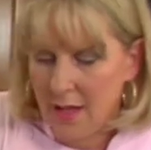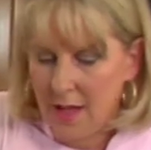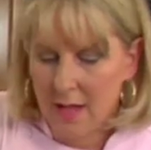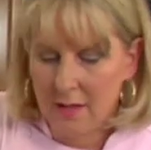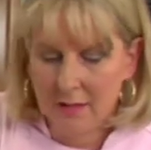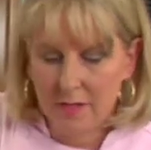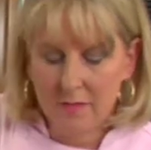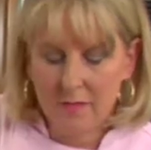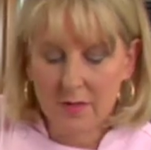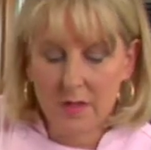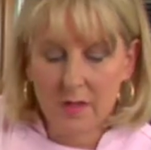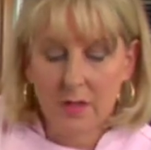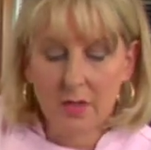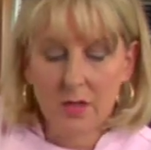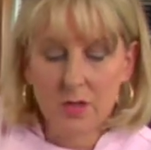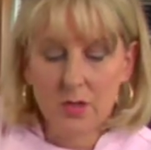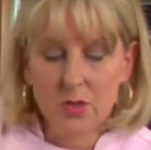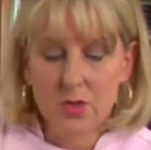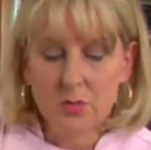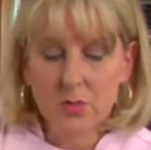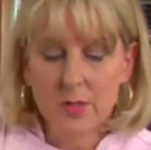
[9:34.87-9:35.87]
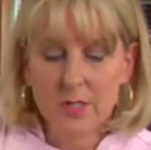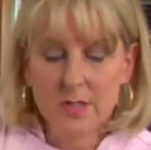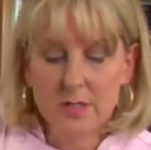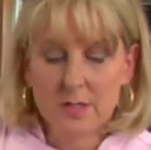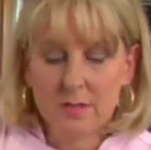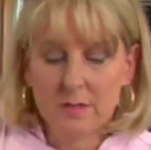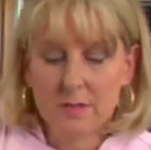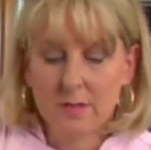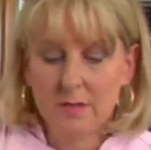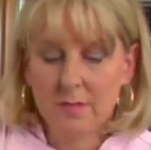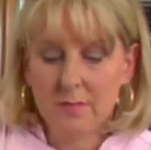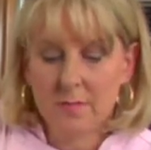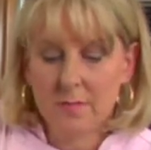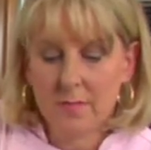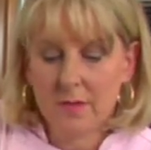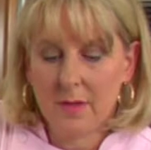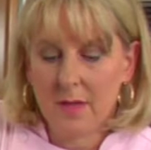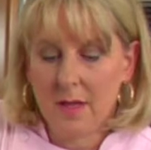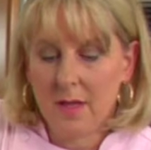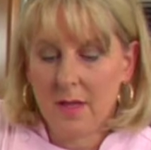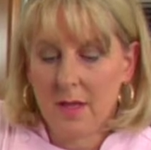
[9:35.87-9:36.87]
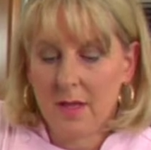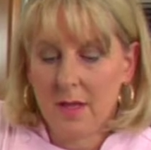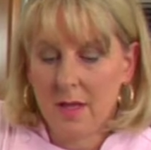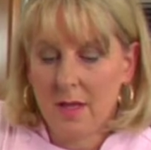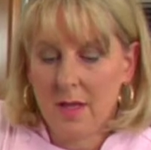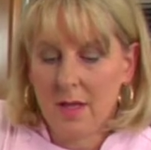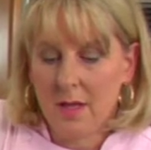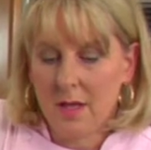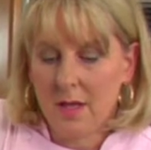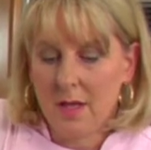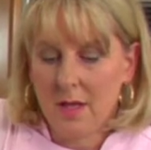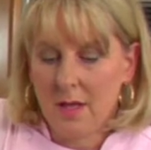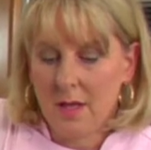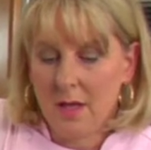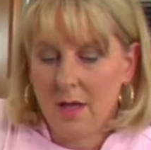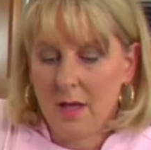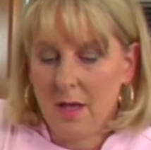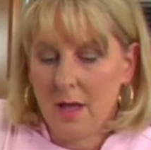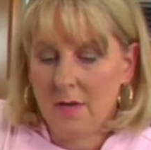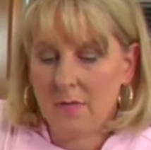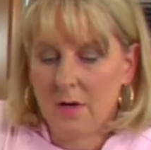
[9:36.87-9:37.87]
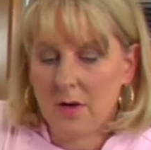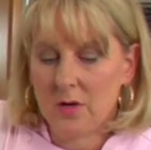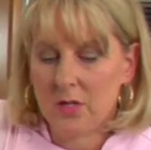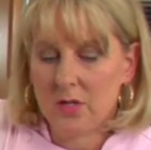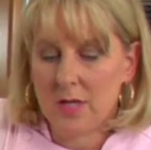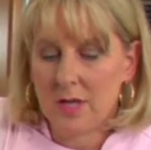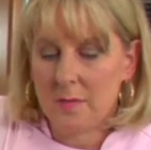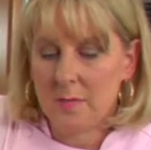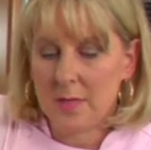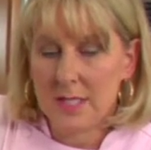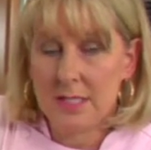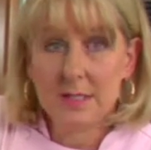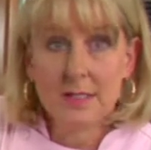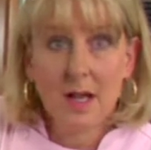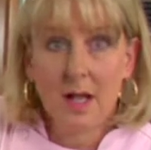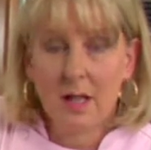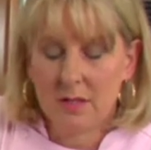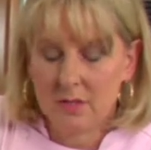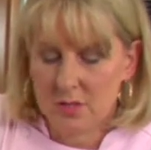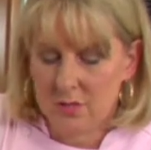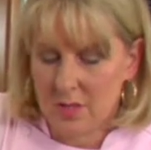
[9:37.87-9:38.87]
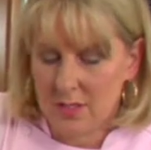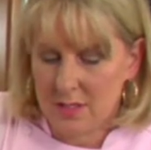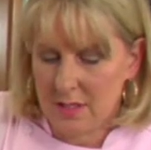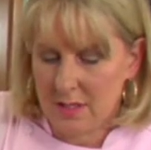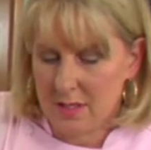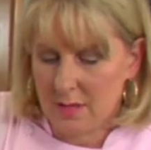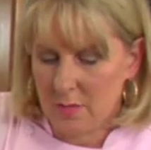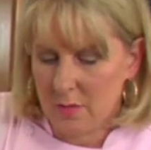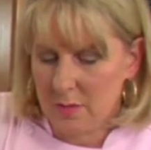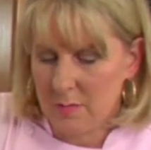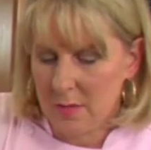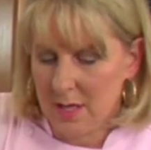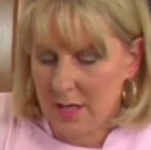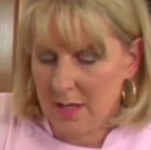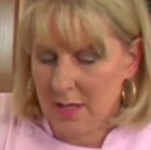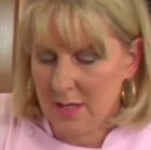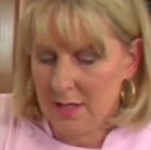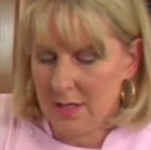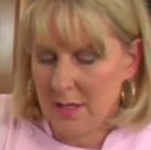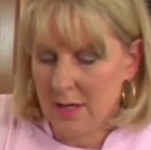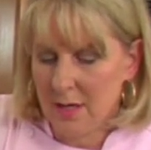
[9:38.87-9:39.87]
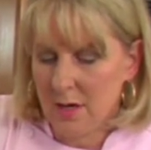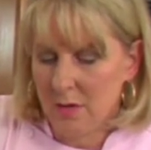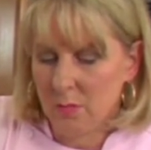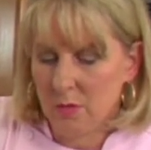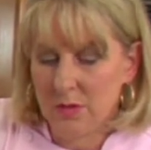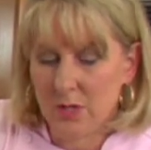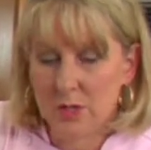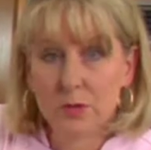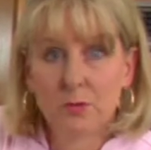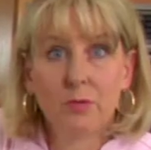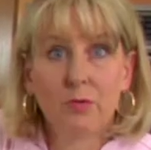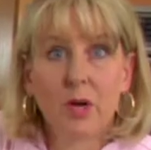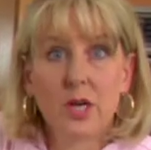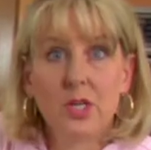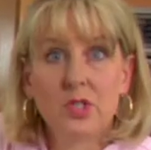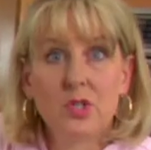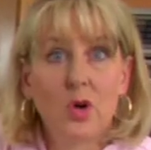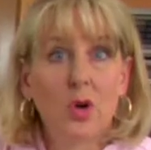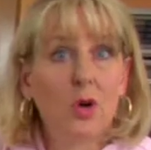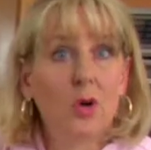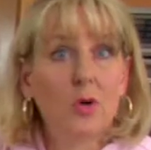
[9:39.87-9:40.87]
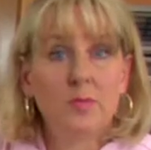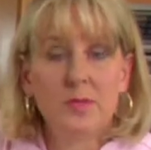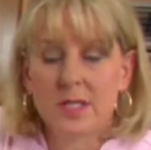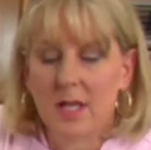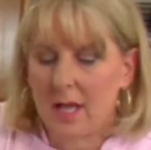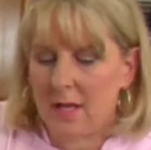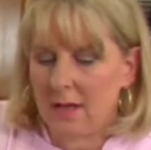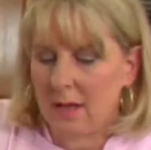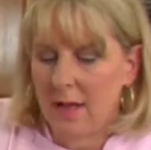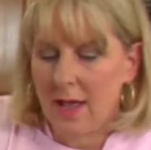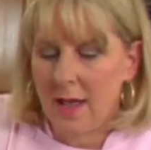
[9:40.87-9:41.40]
I'll give it a little drizzle of our yummy salad dressing that we made with those fresh herbs, that